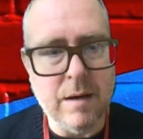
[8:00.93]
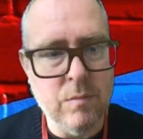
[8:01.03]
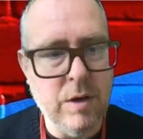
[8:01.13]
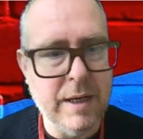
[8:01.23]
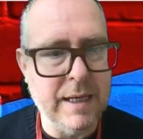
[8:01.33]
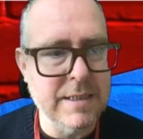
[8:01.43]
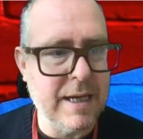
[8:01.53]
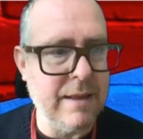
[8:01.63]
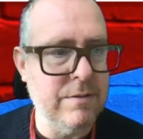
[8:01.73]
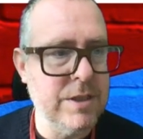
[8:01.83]
and working
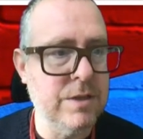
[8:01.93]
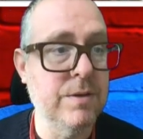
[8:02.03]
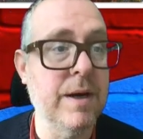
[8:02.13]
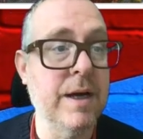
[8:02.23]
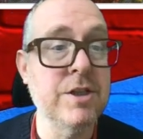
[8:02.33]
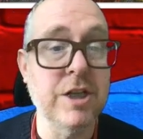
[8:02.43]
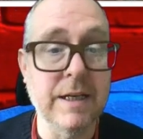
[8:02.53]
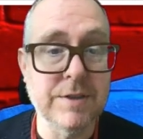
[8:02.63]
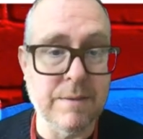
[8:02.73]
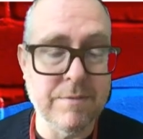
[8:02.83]
together to
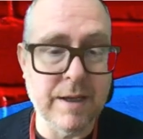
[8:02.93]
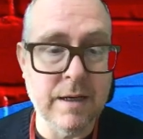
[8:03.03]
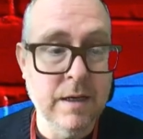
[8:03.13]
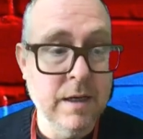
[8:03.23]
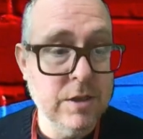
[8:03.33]
achieve something,